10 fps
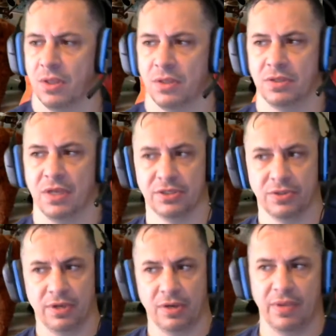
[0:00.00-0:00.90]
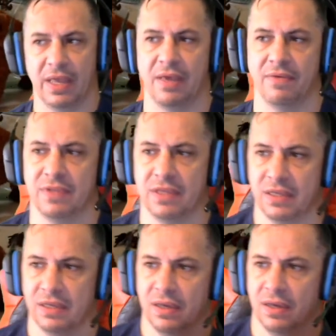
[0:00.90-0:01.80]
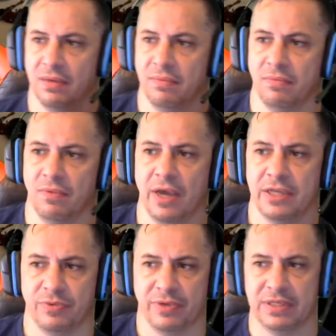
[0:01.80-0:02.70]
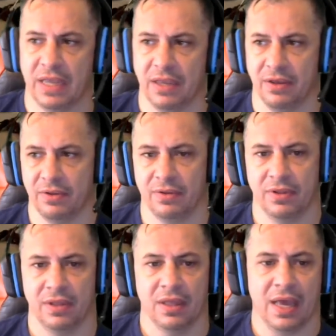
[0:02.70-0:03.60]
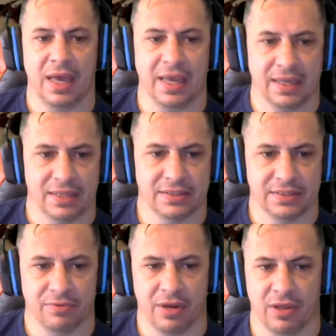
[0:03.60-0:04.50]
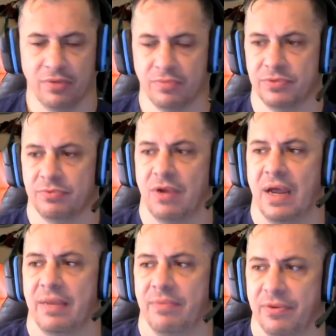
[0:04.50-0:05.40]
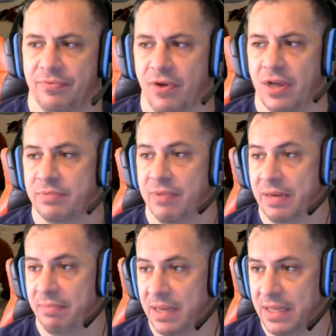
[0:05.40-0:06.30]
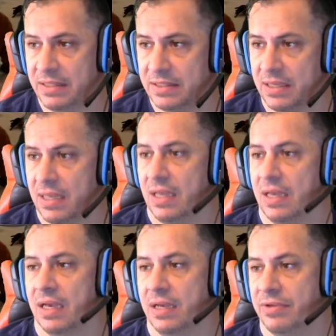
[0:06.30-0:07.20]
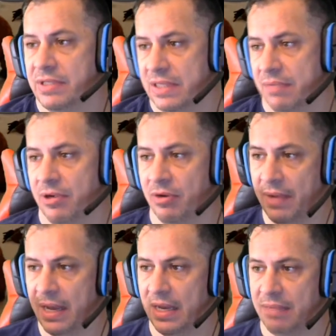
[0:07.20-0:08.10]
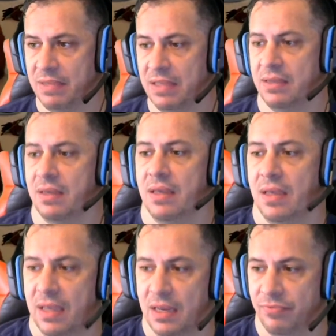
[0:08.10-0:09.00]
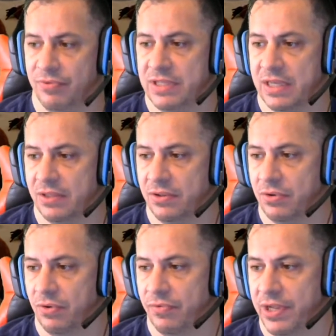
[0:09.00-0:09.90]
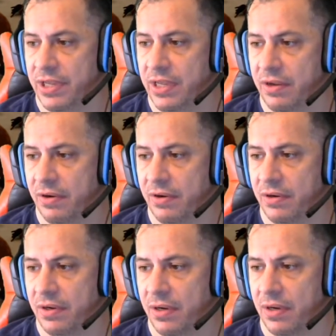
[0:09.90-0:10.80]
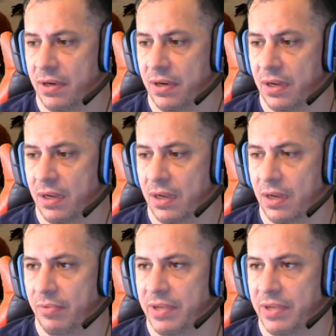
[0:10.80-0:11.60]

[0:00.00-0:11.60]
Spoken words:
So here we have the Icewind Dale Icons of the Realms Rime and the Frostmaiden Minis. You can see them here behind me, and if we take a look over here, we